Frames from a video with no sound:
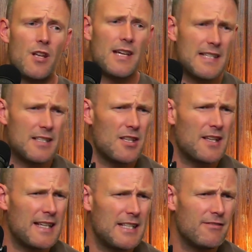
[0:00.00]
He said to the
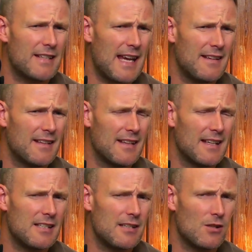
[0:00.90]
leader again, didn't
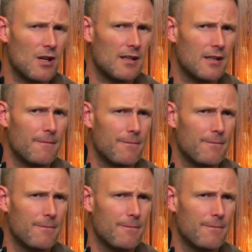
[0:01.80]
he? So it's like,